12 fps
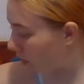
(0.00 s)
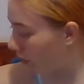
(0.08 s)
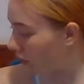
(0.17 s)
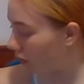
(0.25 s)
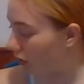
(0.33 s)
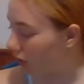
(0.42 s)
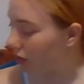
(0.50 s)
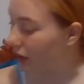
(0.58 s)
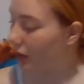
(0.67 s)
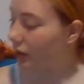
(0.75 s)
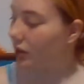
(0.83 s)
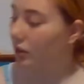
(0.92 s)
or
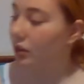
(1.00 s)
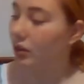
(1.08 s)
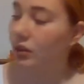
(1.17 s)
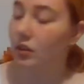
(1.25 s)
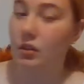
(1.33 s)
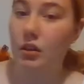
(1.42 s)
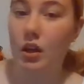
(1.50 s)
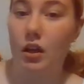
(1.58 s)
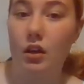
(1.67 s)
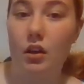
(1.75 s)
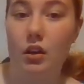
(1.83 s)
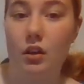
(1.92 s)
little
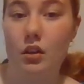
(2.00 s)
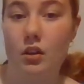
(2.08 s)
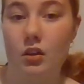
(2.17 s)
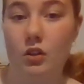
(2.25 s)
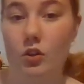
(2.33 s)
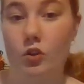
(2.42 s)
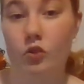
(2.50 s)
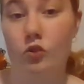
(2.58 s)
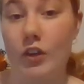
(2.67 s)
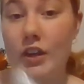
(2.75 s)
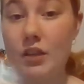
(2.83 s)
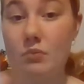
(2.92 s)

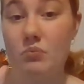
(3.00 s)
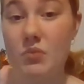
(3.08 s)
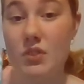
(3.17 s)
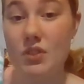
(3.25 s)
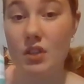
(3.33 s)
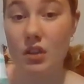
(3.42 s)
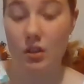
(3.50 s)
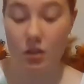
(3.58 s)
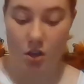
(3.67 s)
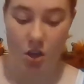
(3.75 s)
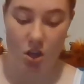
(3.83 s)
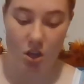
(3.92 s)
creams,
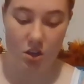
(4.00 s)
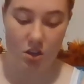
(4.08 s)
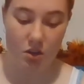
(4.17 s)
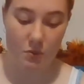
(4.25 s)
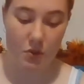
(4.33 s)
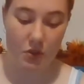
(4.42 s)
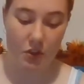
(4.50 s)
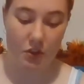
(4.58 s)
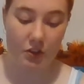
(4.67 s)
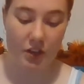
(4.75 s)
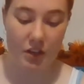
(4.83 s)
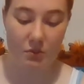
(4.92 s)
you could put the
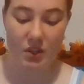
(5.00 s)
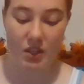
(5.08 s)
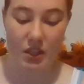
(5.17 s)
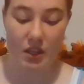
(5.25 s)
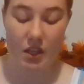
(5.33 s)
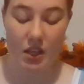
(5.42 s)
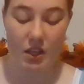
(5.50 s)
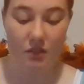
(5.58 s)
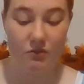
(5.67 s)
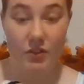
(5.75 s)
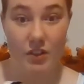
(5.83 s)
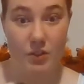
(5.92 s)
cream in there,
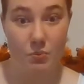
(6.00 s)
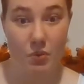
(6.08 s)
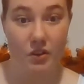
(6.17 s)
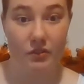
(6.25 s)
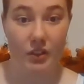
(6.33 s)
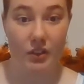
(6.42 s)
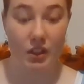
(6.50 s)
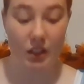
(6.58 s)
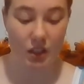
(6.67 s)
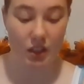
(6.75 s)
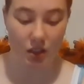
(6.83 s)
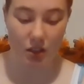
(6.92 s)
fits perfectly,